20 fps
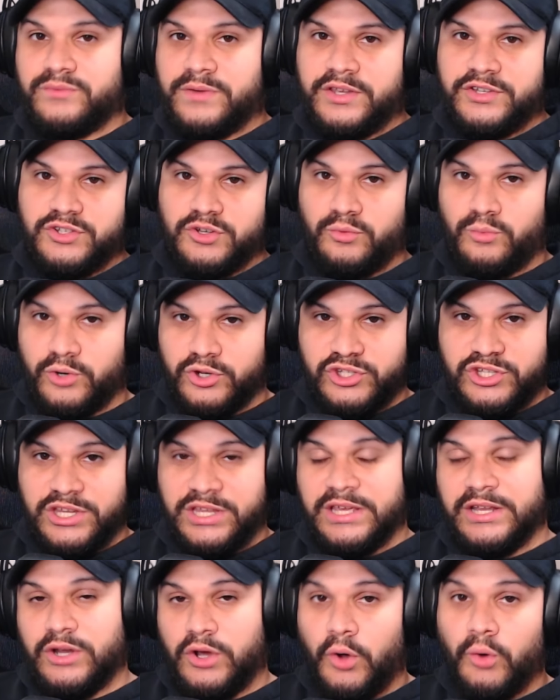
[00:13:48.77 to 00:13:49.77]
Ratio, where she
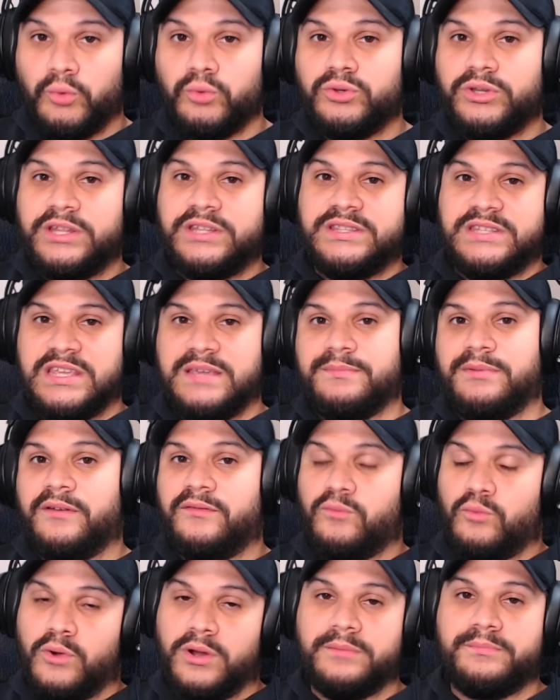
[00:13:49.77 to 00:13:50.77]
can only
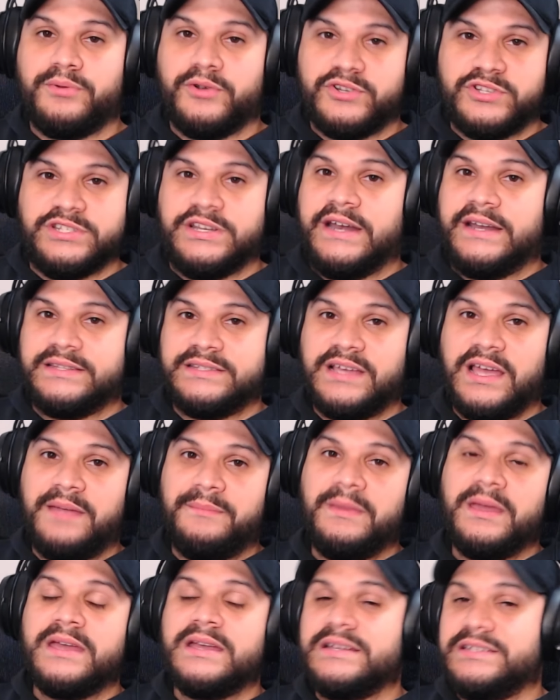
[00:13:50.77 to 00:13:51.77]
debuff 1 person at a
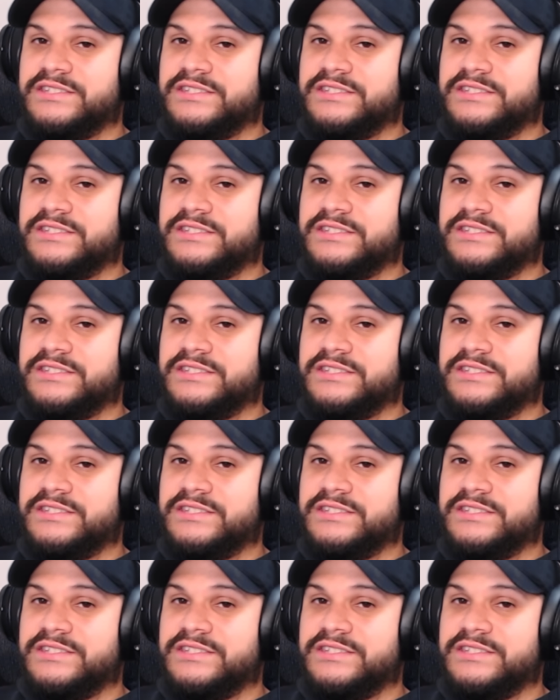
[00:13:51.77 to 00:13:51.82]
time,